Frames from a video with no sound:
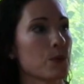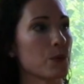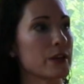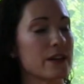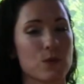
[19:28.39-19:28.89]

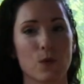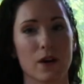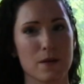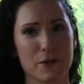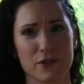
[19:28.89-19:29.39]
We didn't
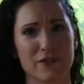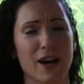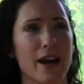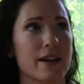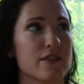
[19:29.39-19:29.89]
want a bunch of
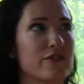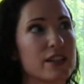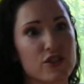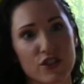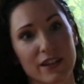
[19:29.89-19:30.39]
high-end
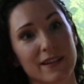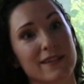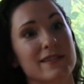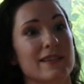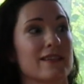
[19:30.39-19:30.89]

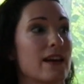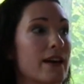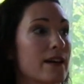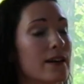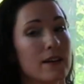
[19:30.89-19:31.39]
finishings and
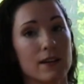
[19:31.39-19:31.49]
like